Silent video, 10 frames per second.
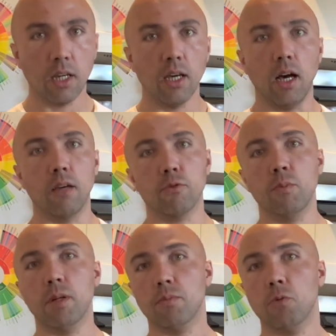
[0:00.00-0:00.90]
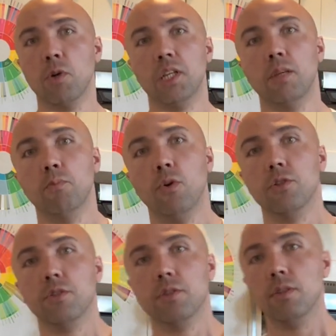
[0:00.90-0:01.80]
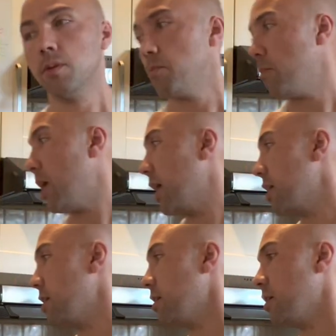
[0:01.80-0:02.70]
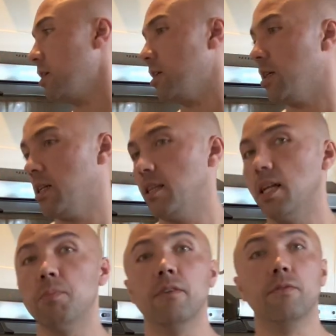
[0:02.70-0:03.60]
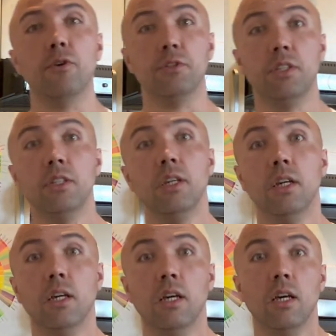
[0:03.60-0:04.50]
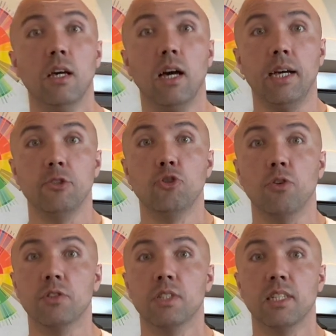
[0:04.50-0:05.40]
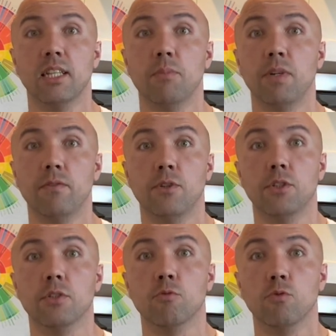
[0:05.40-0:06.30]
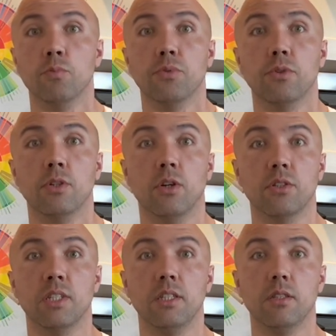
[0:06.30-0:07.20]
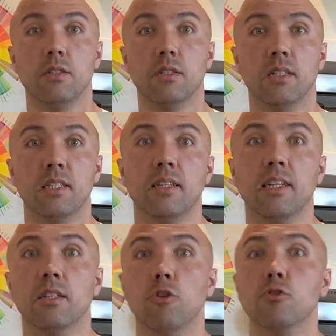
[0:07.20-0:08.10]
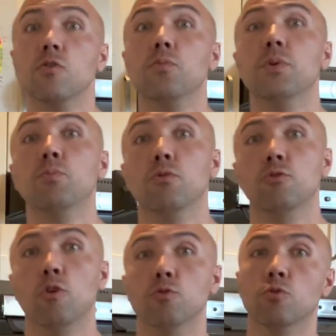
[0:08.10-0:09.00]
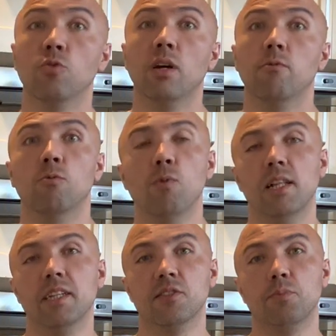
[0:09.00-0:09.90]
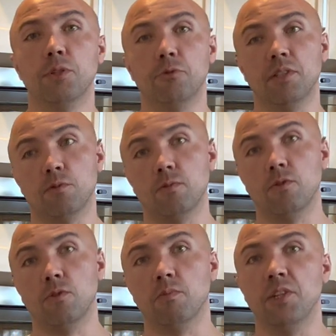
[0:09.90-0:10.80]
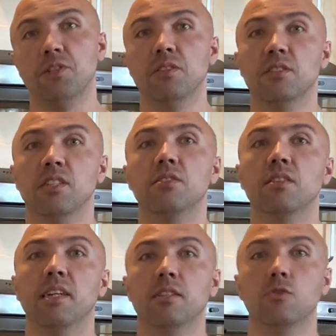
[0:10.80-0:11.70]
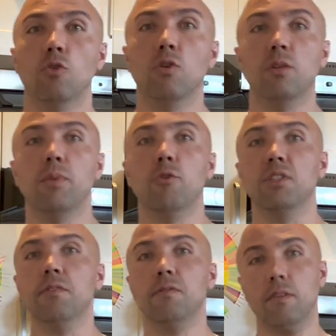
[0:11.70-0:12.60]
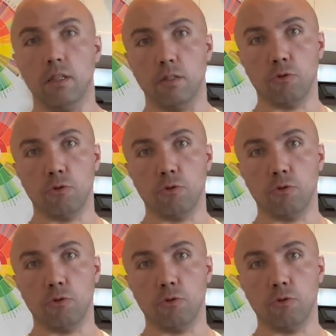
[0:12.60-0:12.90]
I remember when I bought my La Pavoni, I joined the La Pavoni group on the internet, and lots of people, those who are well experienced with those machines, they say it's all about the feel.